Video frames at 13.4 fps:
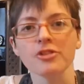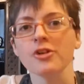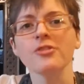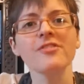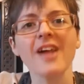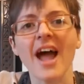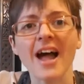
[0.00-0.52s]

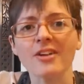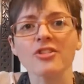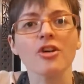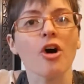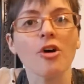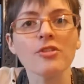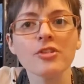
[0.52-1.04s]
Don't
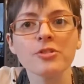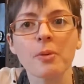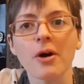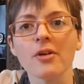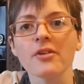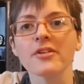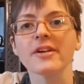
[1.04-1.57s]
react or
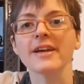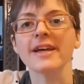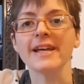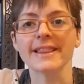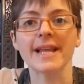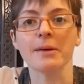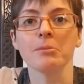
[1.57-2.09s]
respond
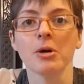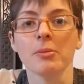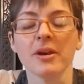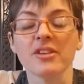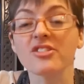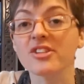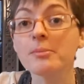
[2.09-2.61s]
in that
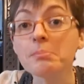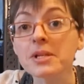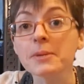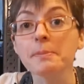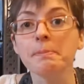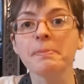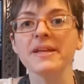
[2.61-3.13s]
moment,
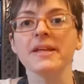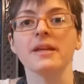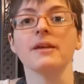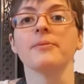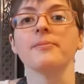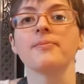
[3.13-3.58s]
simply be.